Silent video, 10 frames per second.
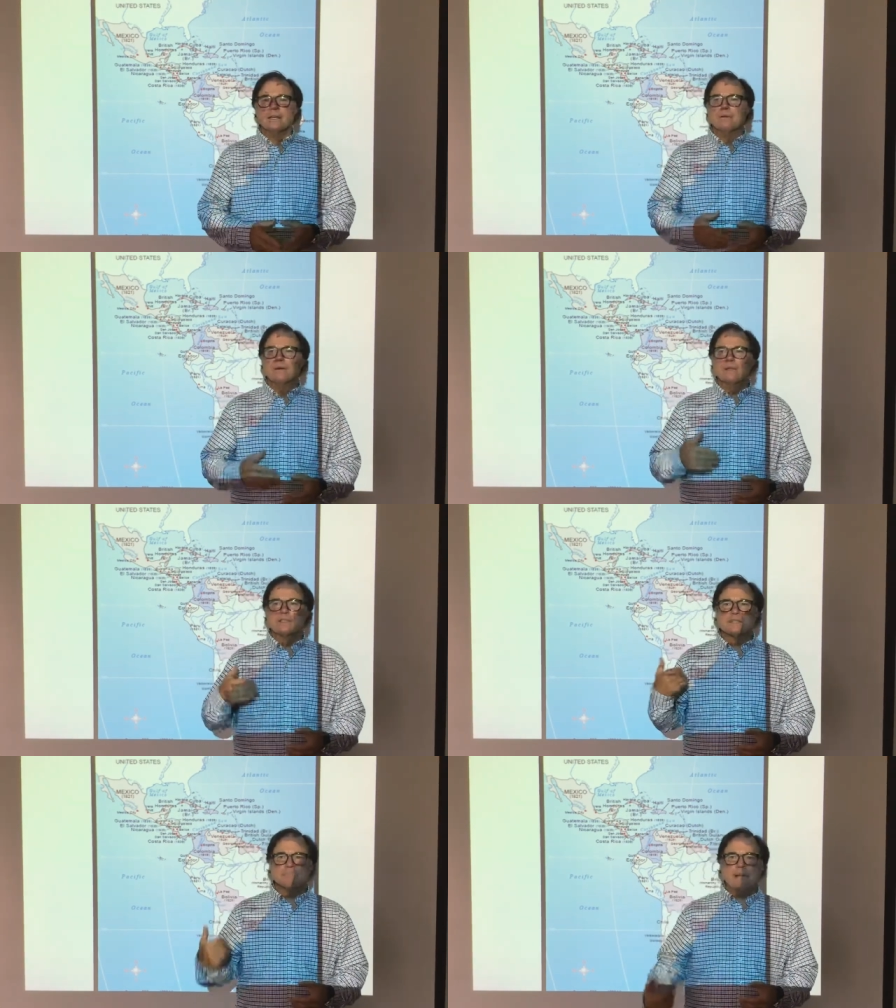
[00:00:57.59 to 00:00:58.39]
We are
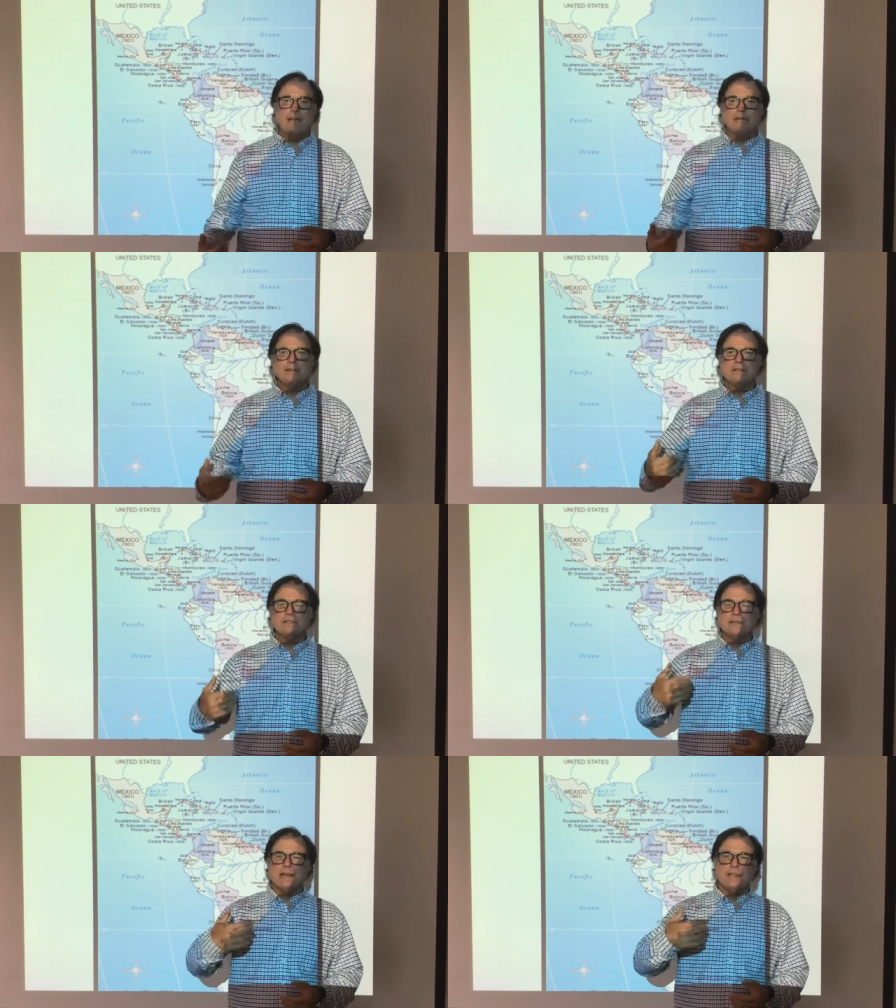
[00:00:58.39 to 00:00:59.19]

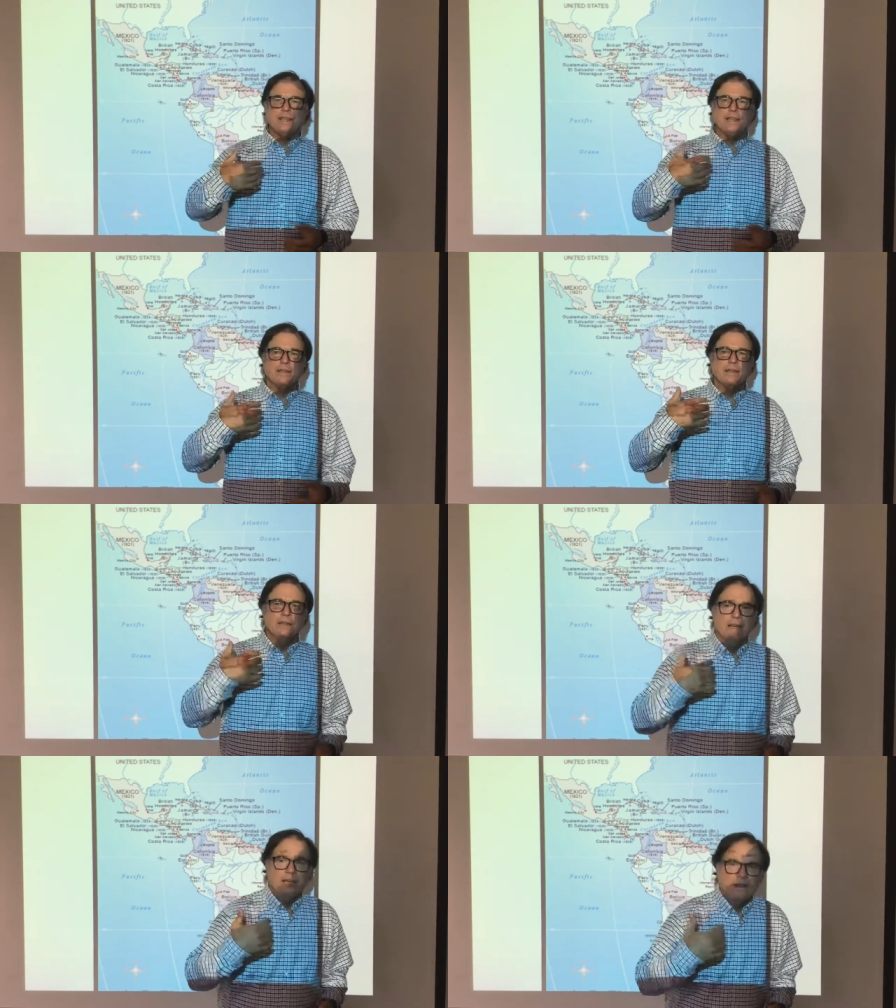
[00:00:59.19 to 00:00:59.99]
Spaniards, and then
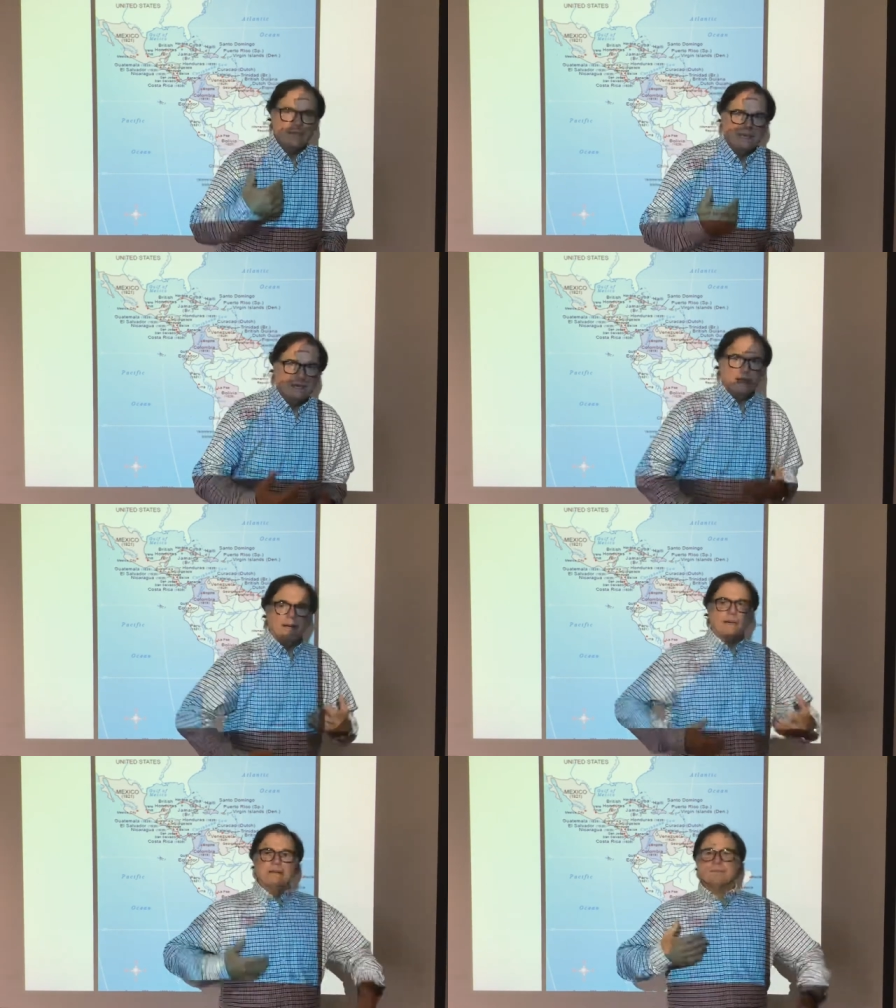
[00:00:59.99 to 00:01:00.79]
the
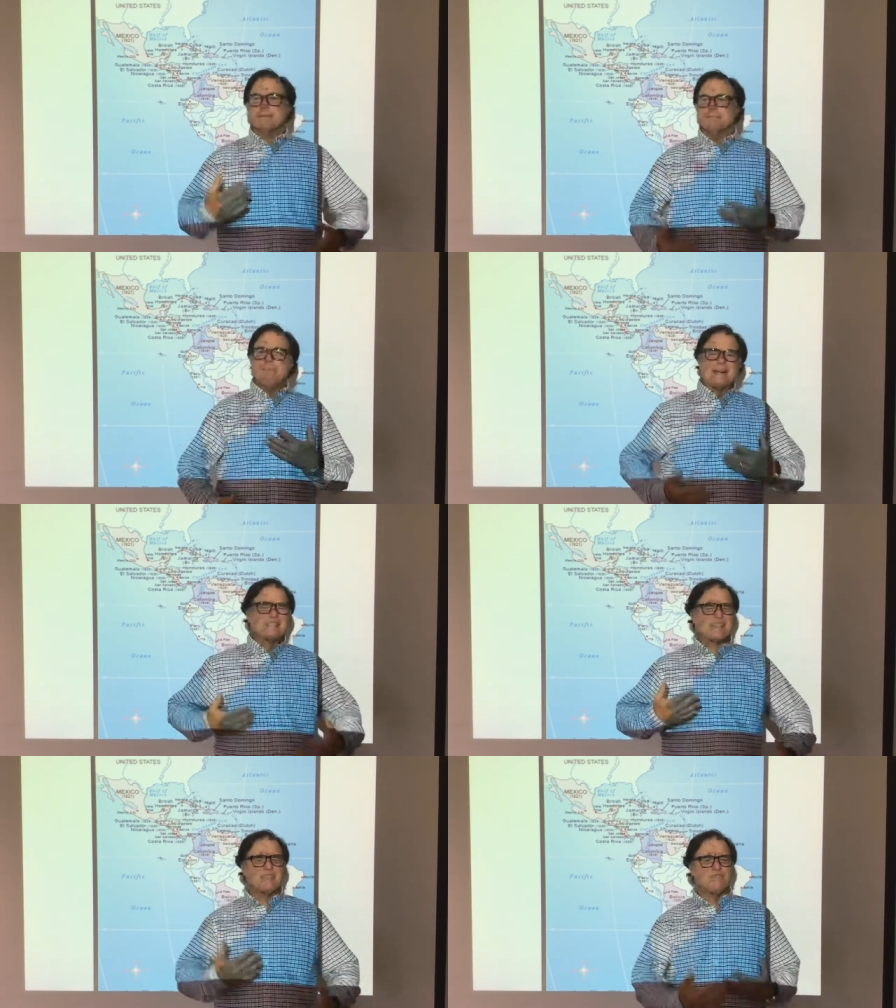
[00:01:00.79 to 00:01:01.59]
uh, the
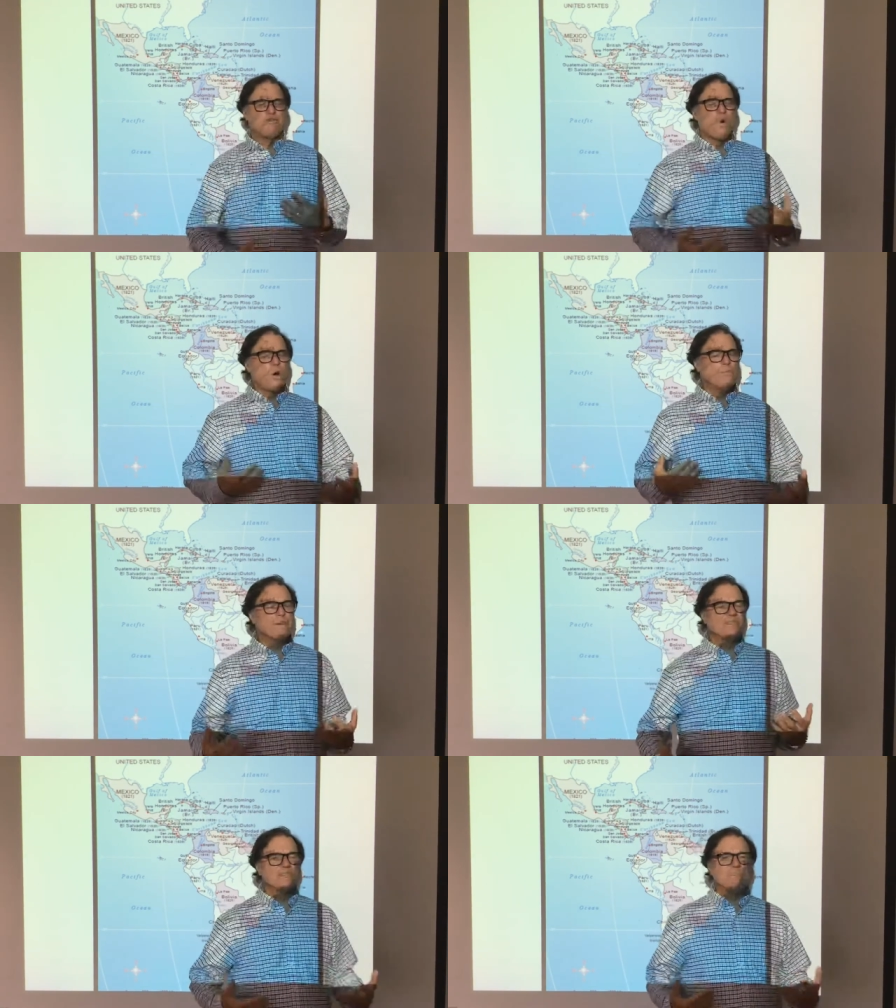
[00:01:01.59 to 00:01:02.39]
Mexican form
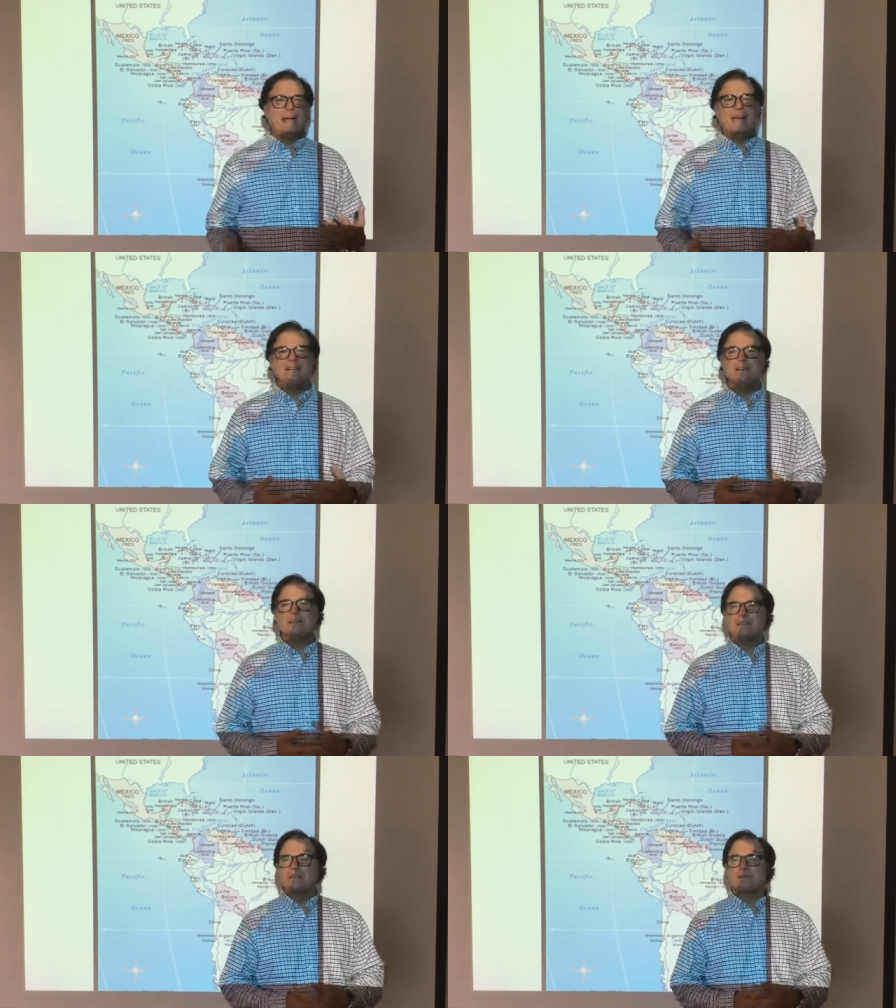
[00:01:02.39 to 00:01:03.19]
of Spaniard
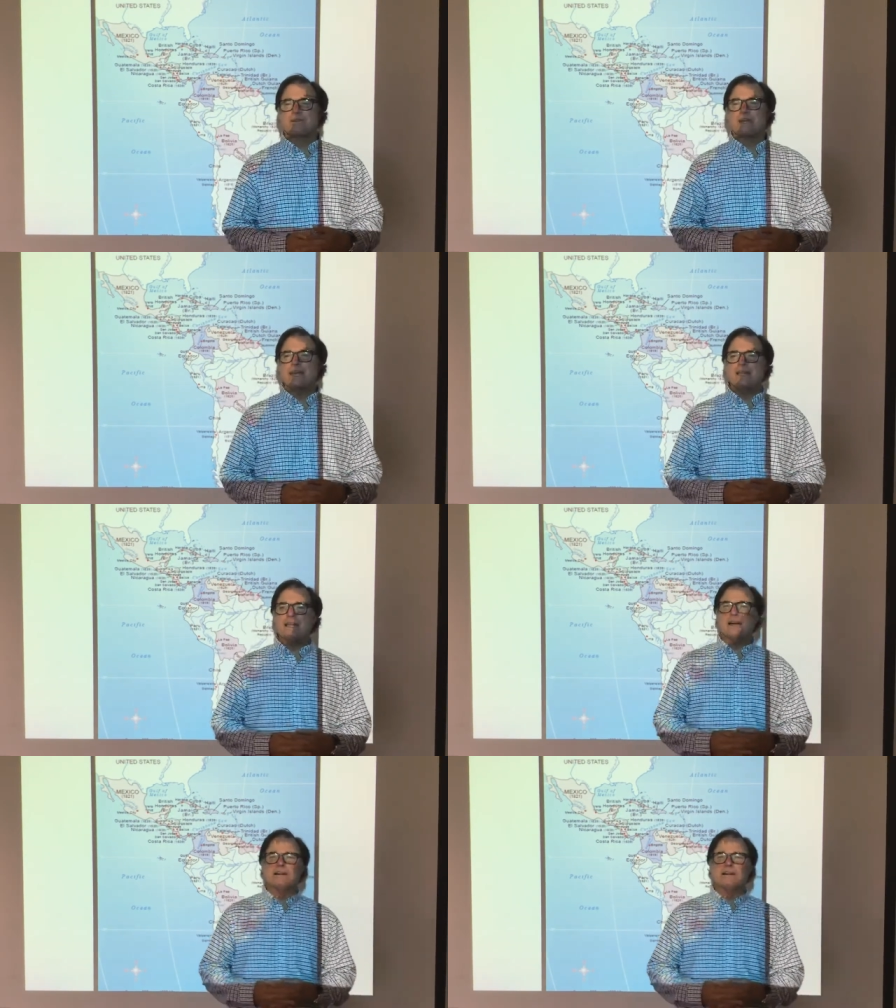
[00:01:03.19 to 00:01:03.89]
that created out